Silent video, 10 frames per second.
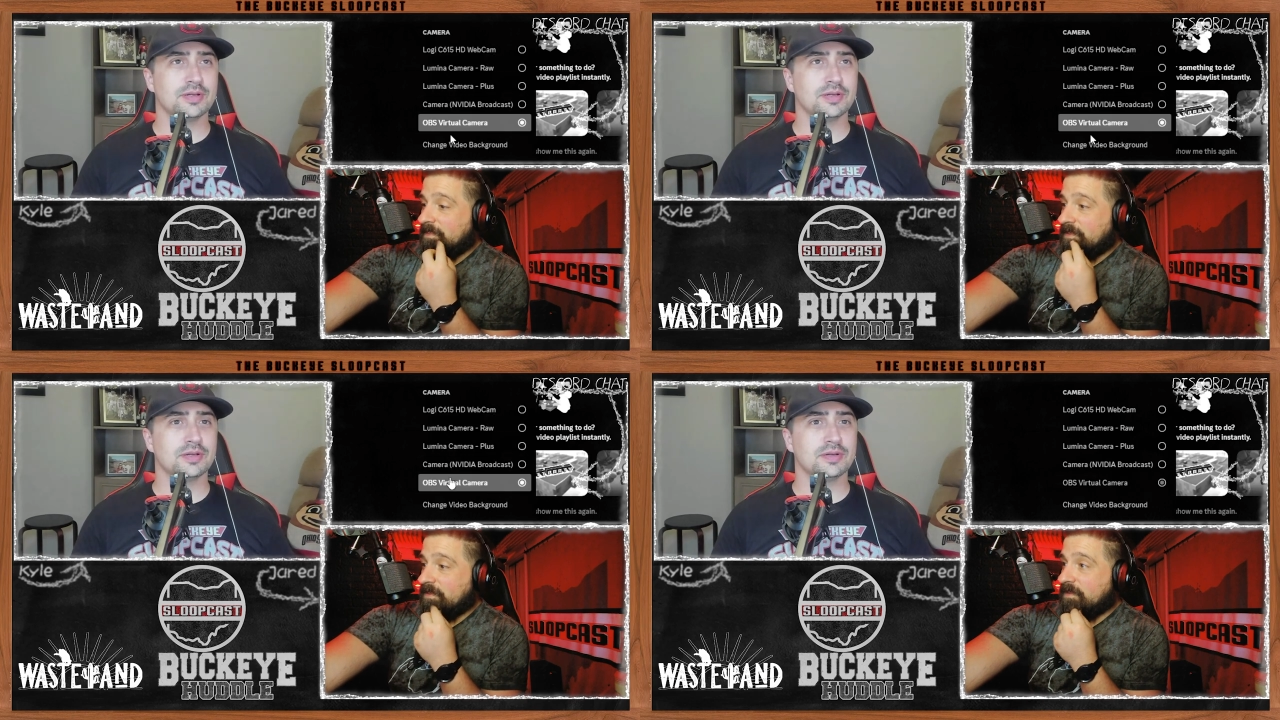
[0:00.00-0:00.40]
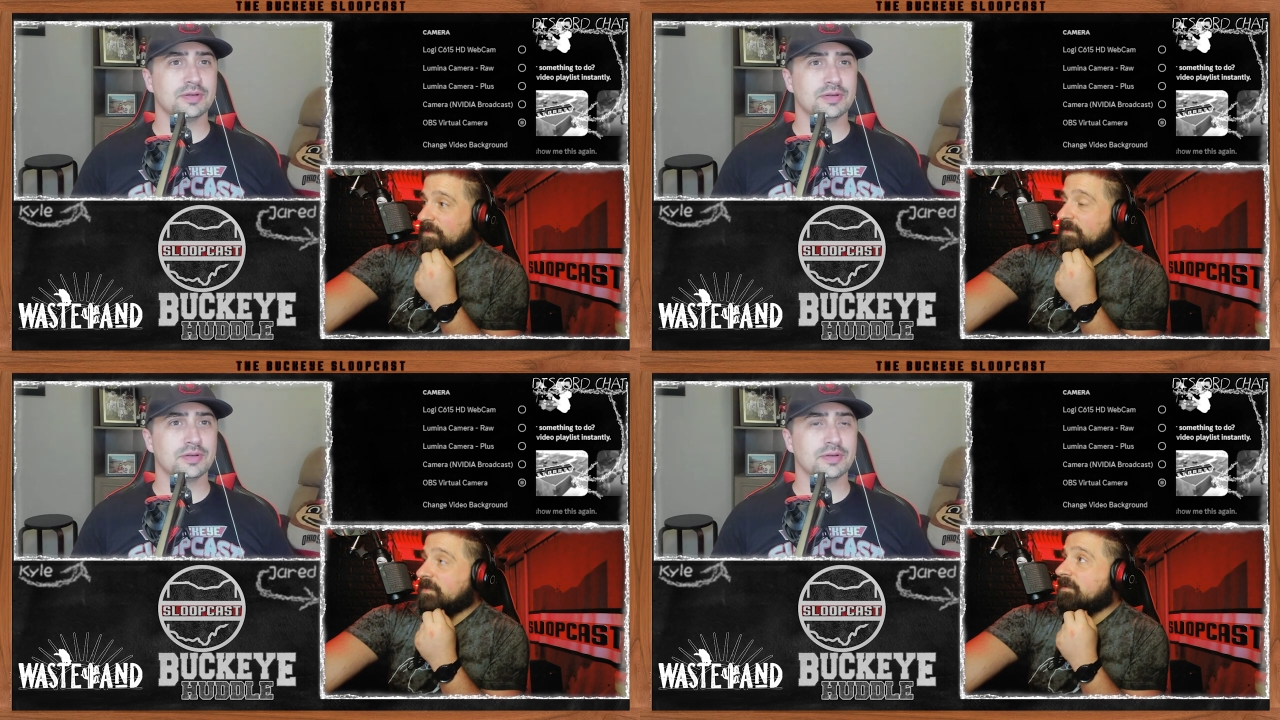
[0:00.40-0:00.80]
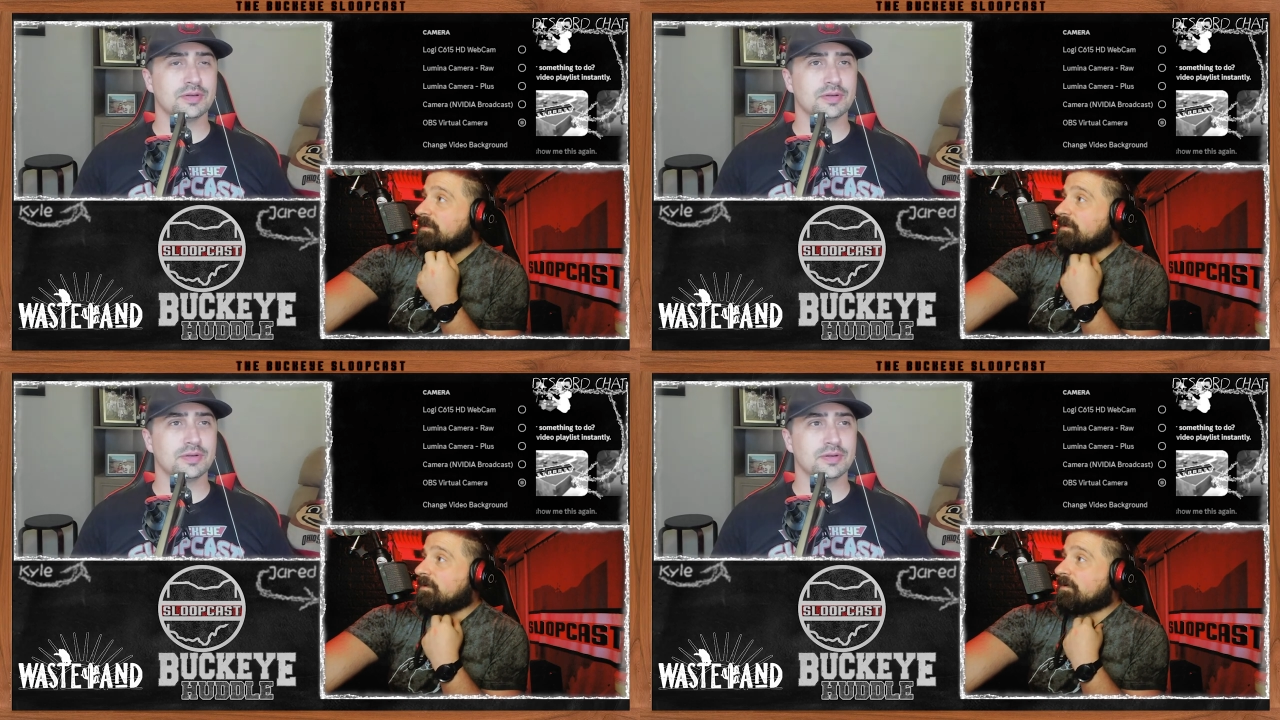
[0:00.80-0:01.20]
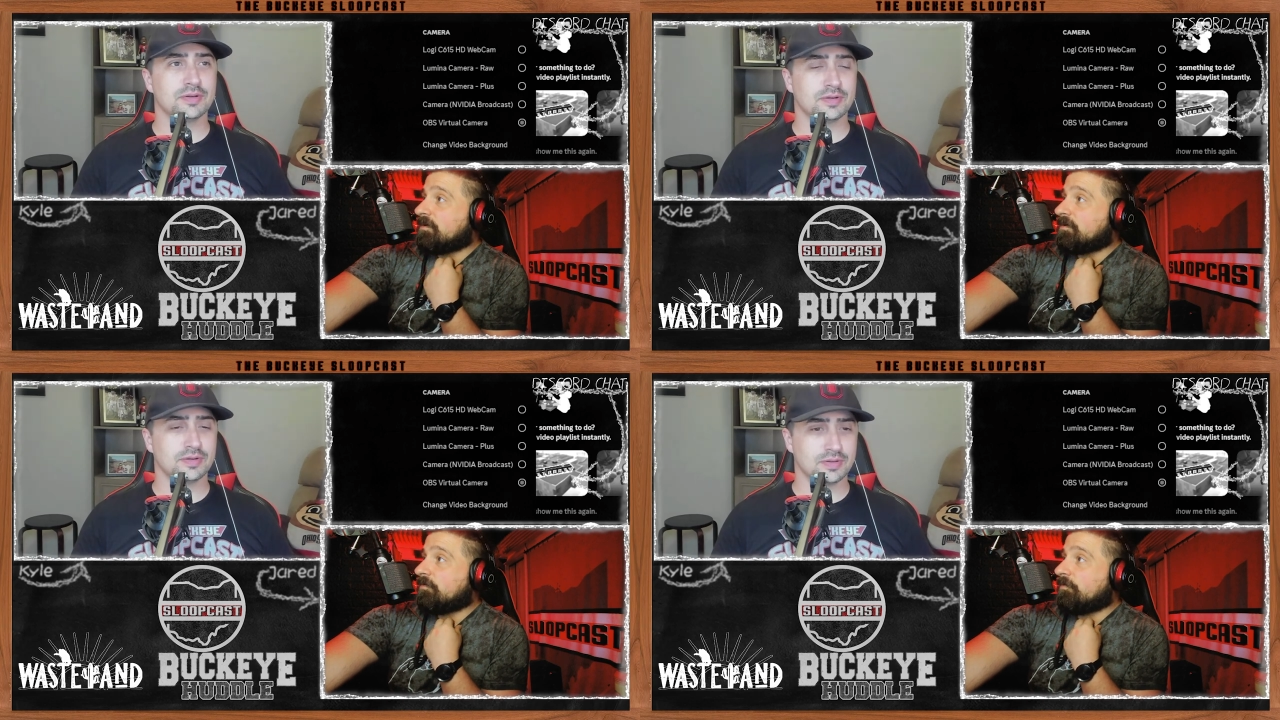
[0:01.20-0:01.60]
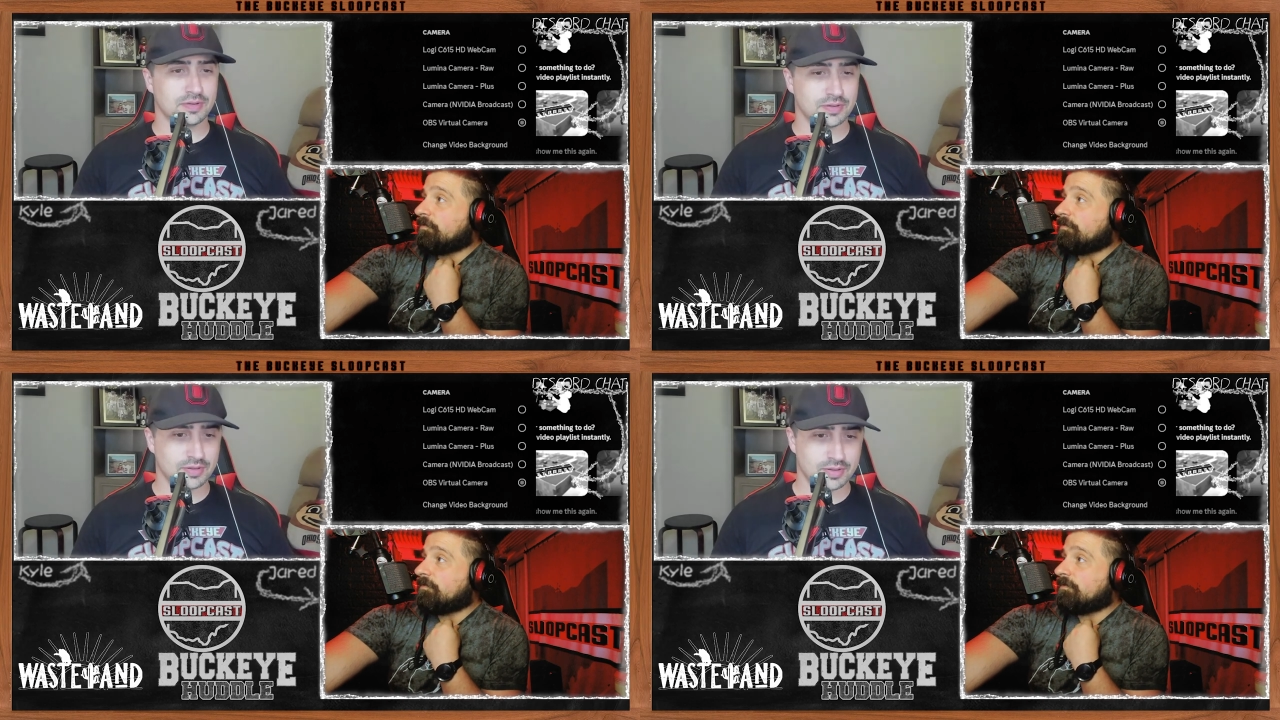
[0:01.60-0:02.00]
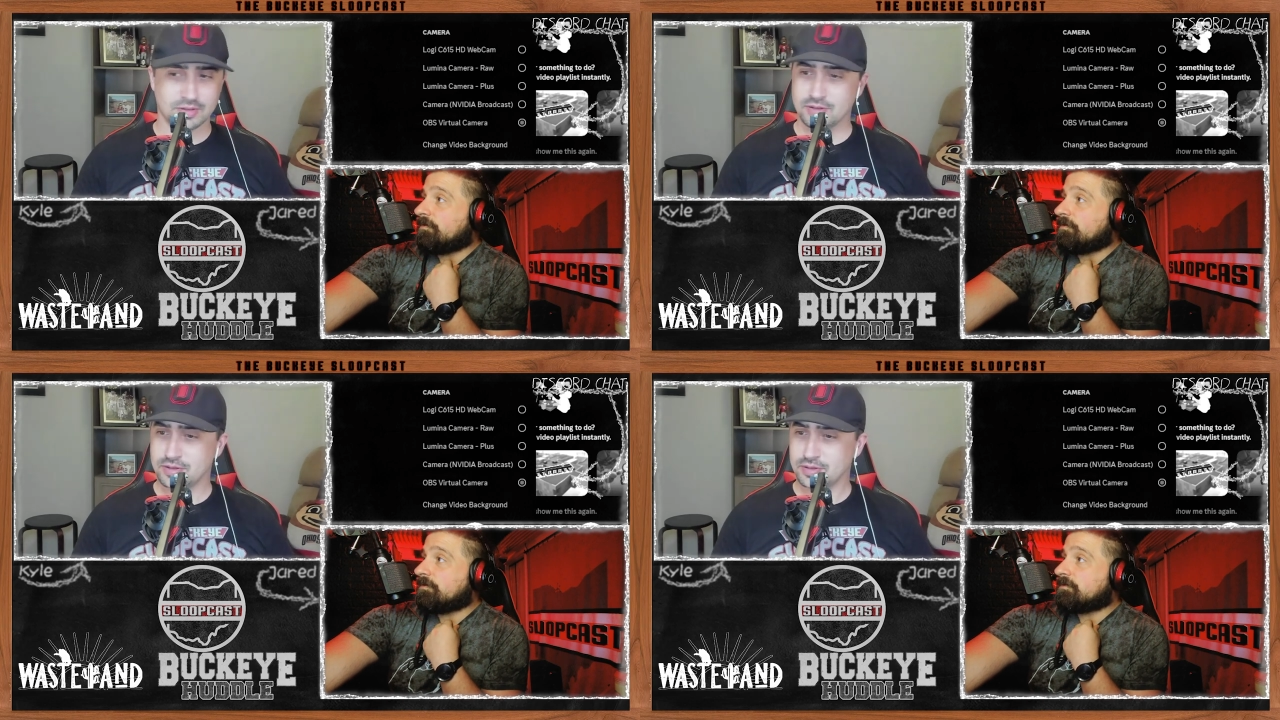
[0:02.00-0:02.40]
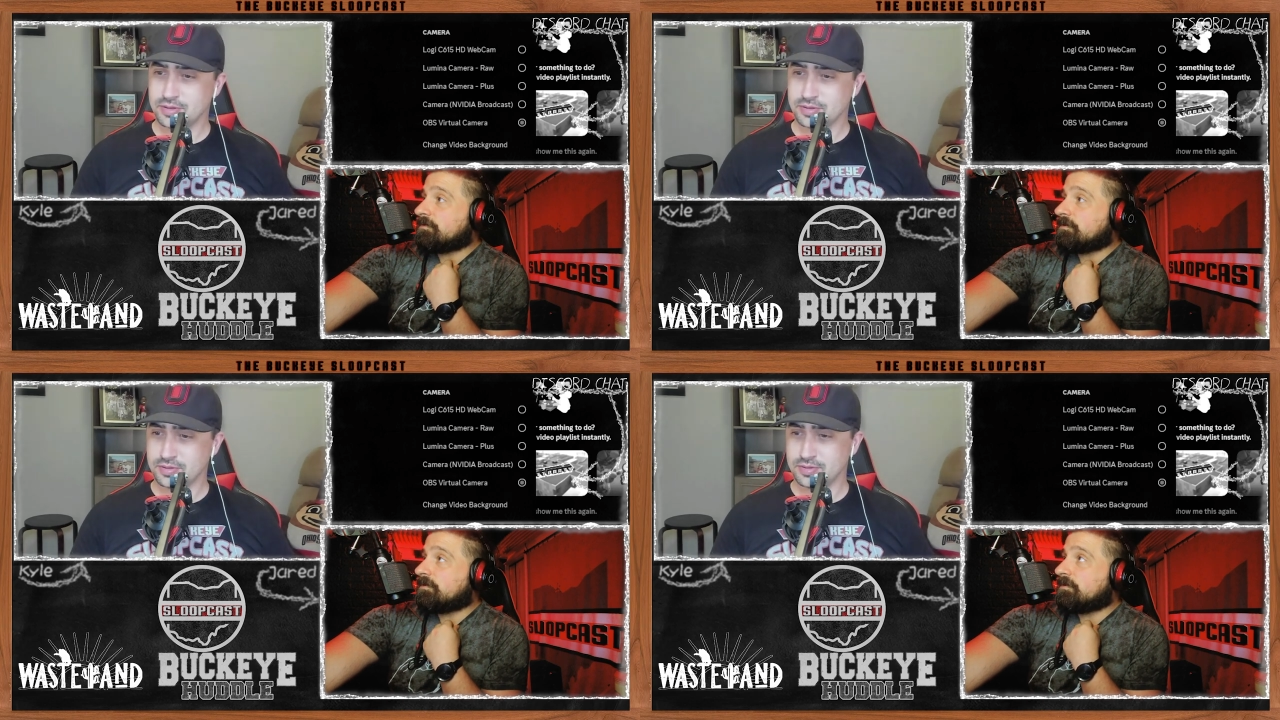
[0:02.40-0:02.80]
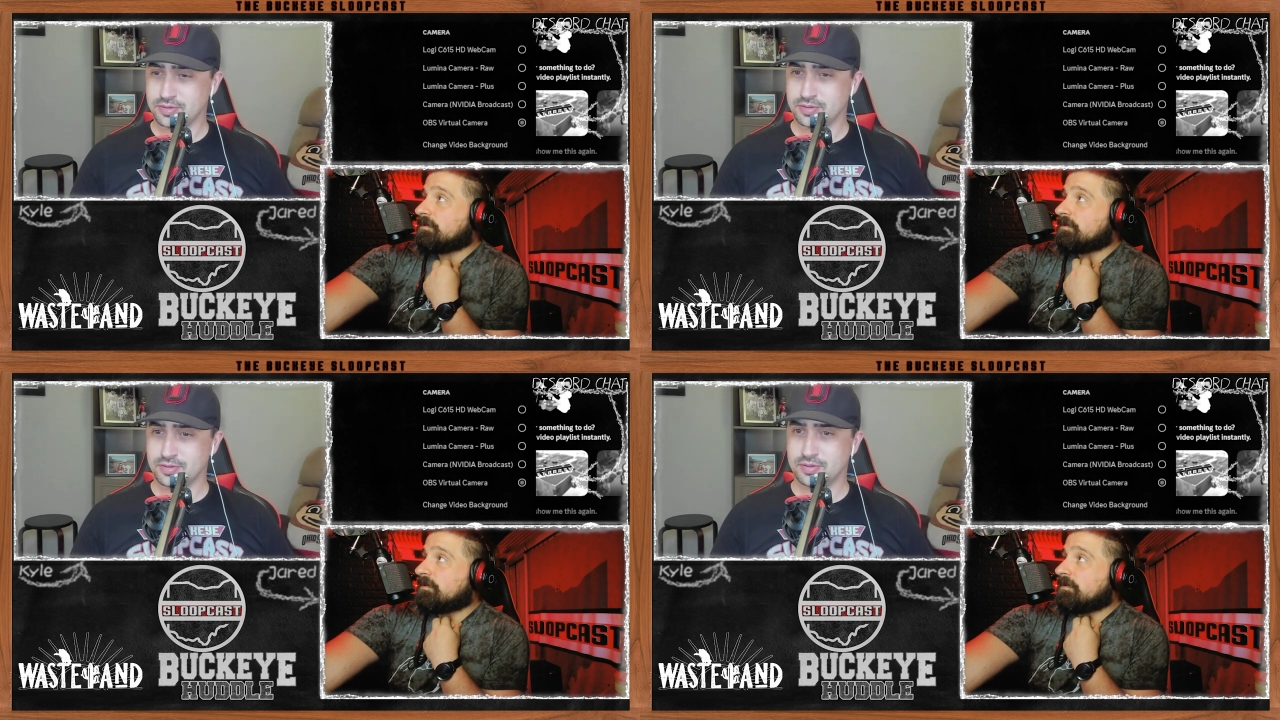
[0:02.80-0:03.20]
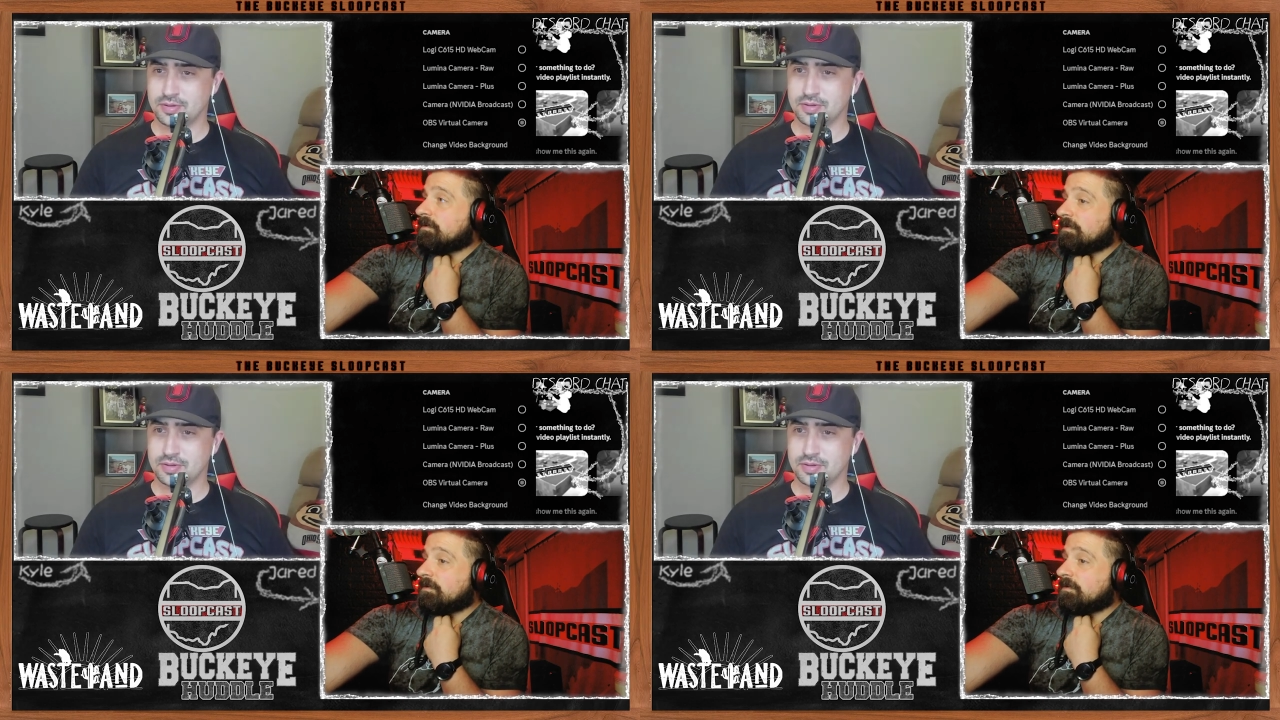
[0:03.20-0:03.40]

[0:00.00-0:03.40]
(silence)